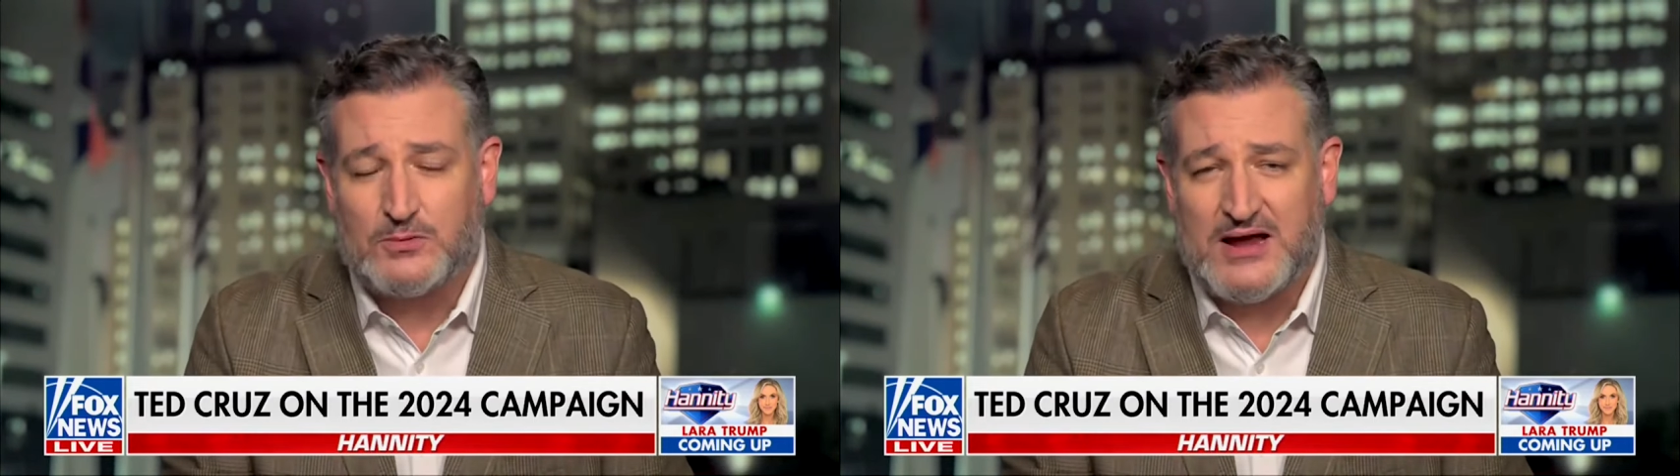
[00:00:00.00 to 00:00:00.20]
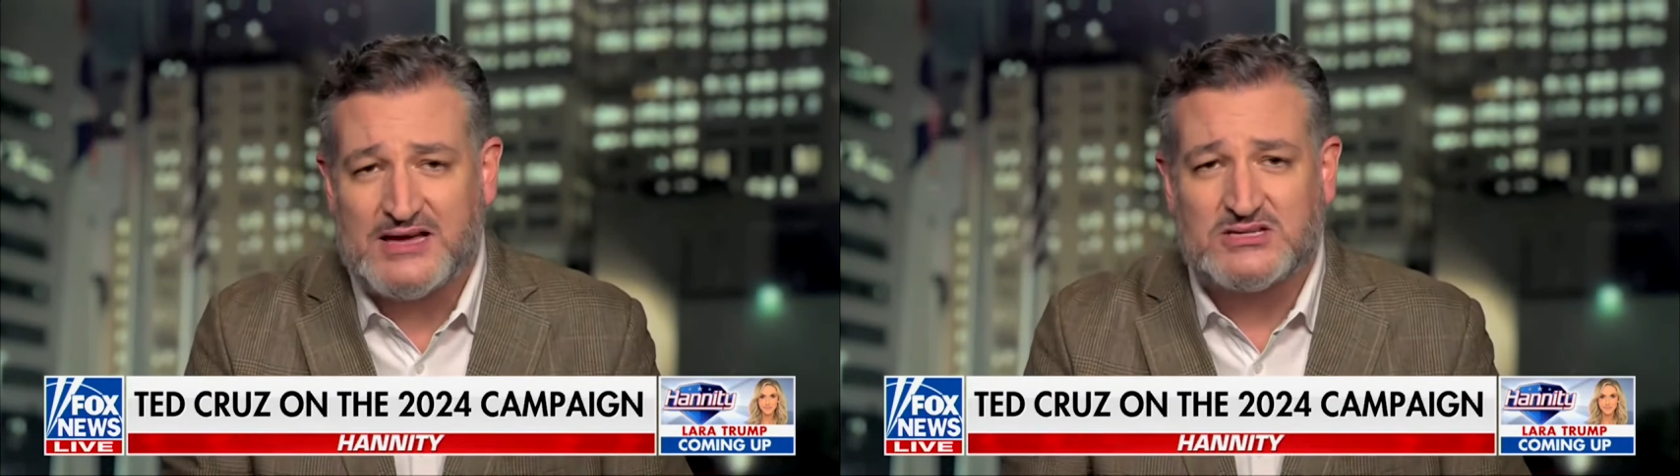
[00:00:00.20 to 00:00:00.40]

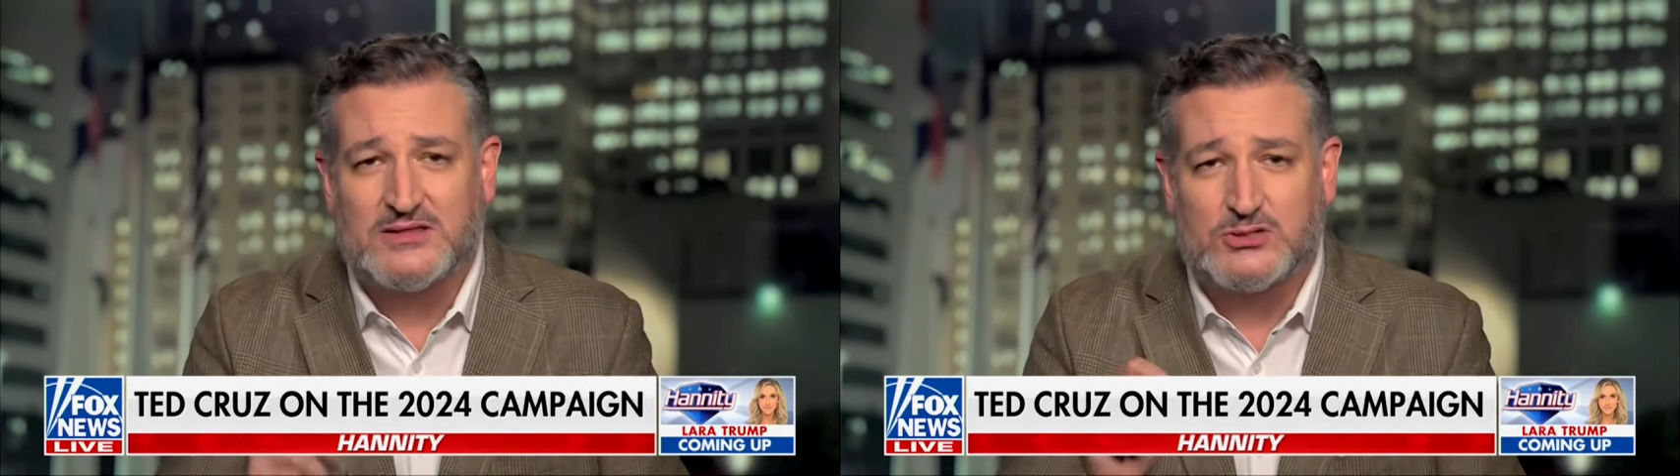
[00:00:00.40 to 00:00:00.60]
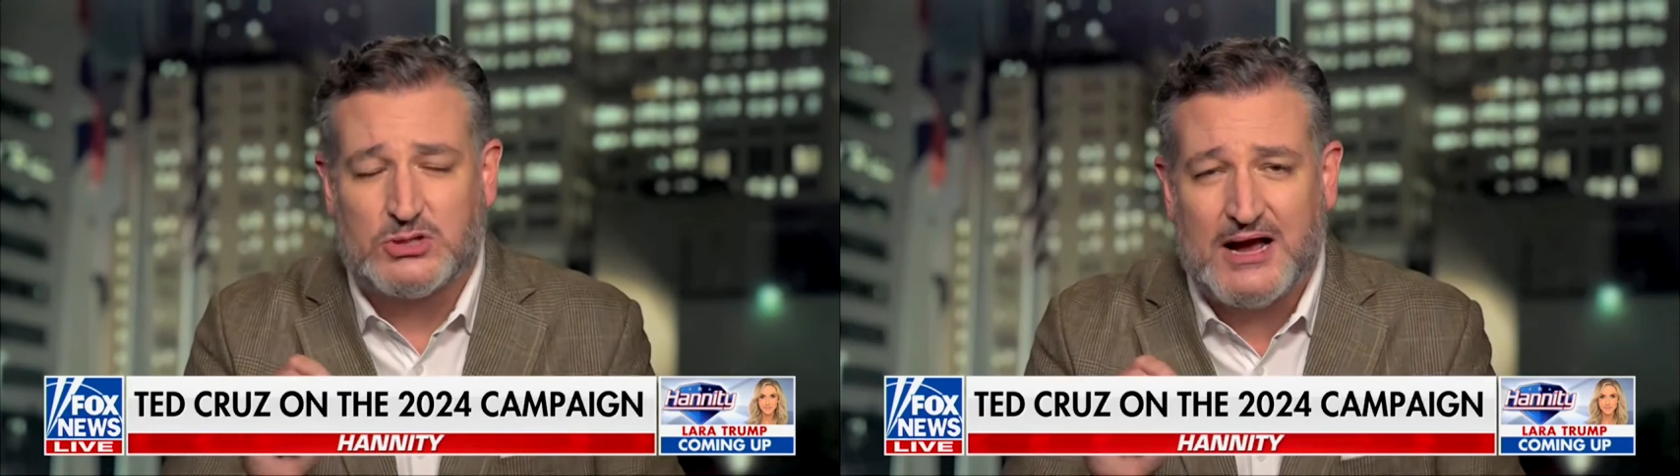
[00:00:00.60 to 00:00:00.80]
race and
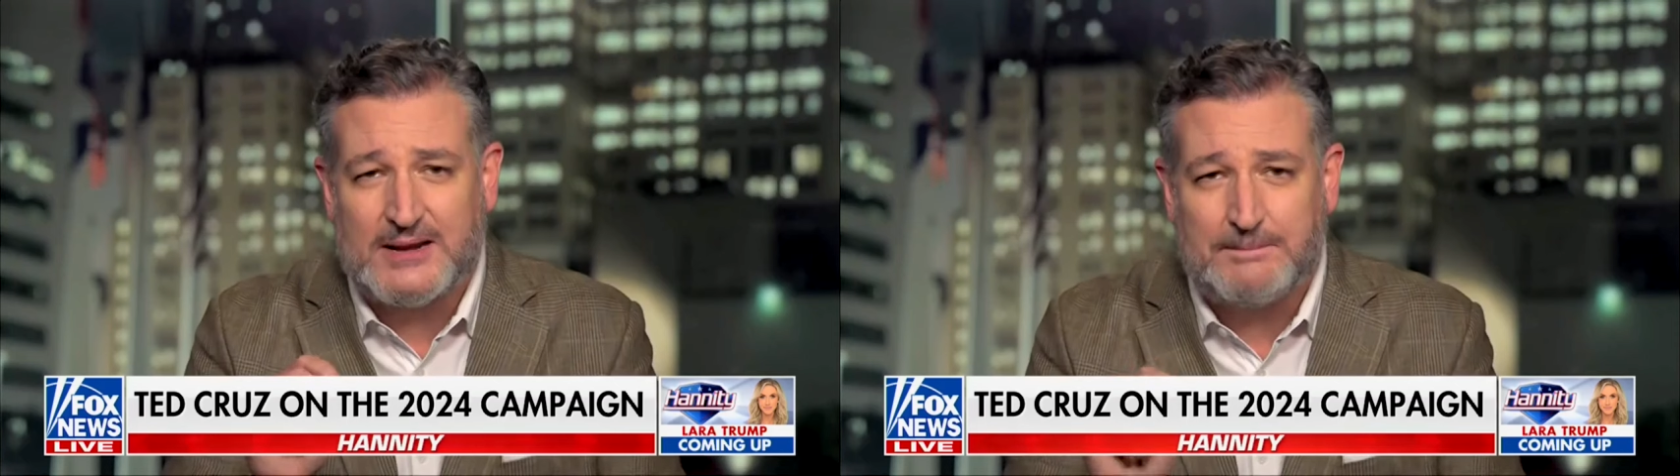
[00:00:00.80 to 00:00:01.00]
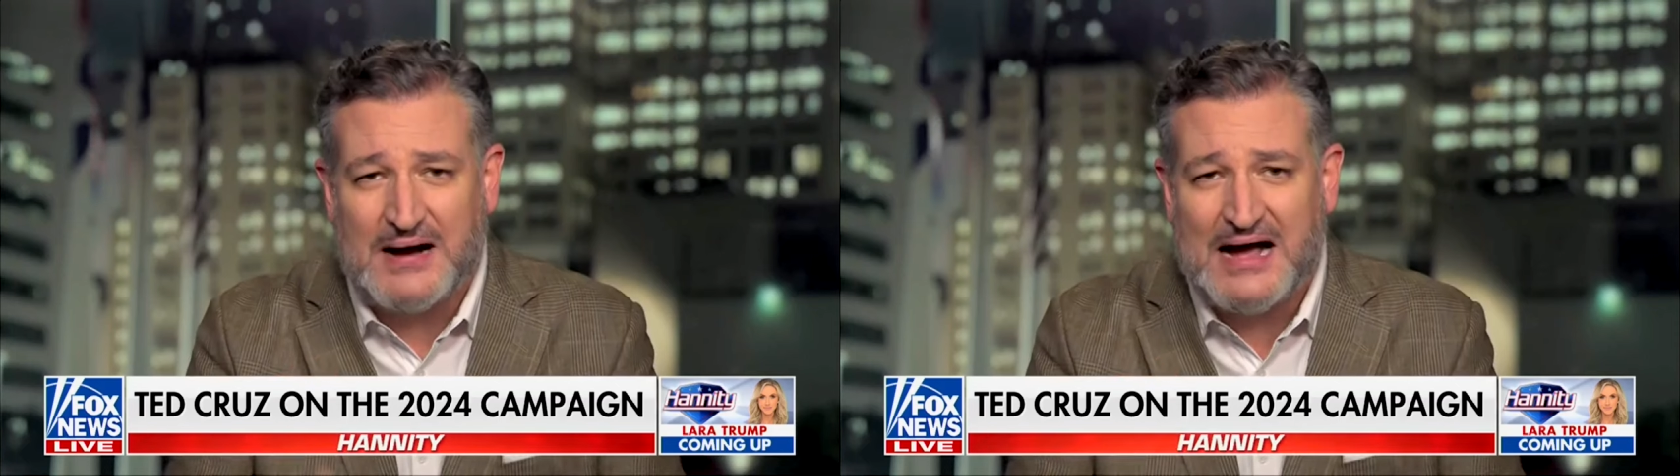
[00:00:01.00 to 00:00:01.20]
they're trying
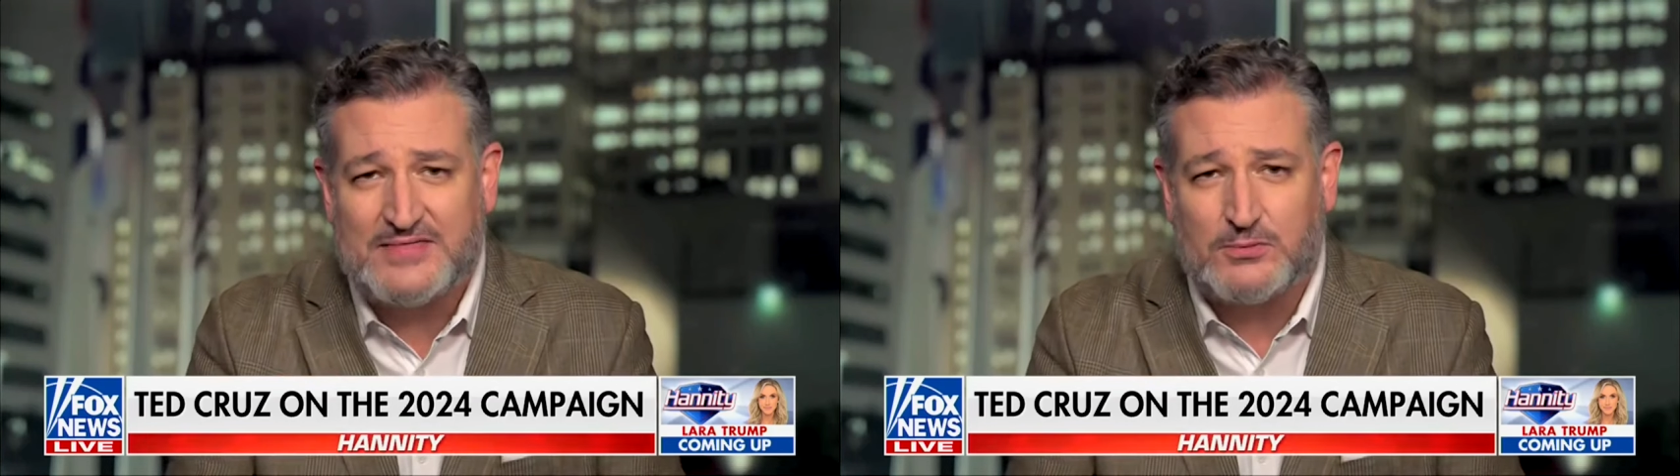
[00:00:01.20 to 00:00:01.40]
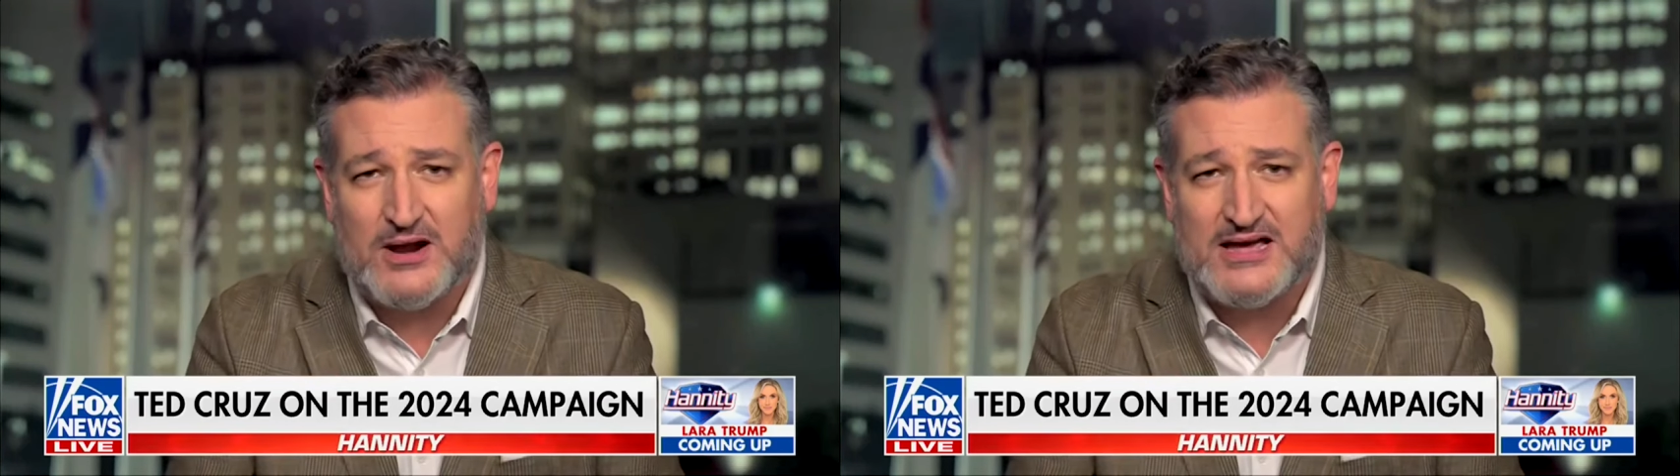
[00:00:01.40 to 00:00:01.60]
to buy
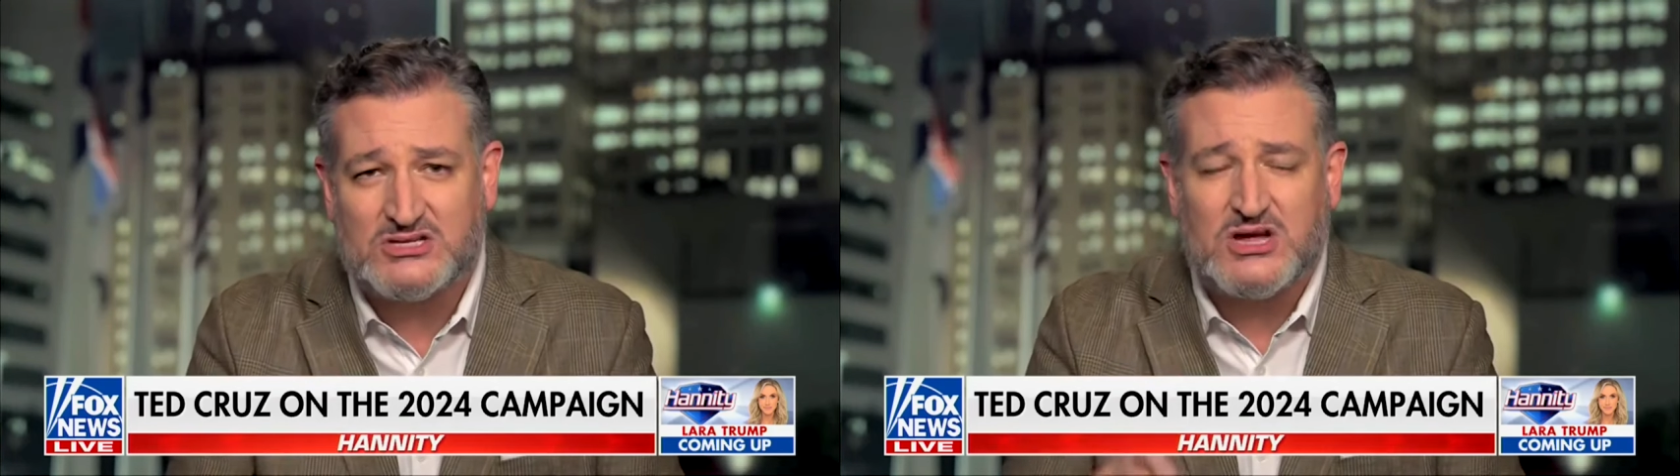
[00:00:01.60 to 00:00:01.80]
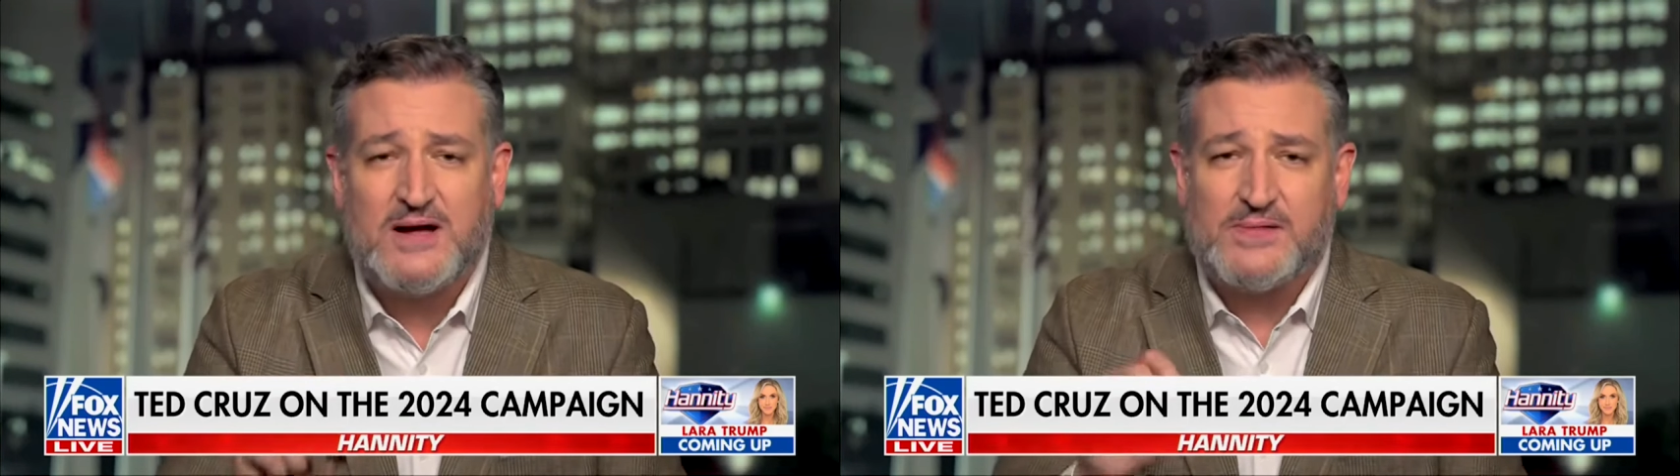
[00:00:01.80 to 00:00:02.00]
the race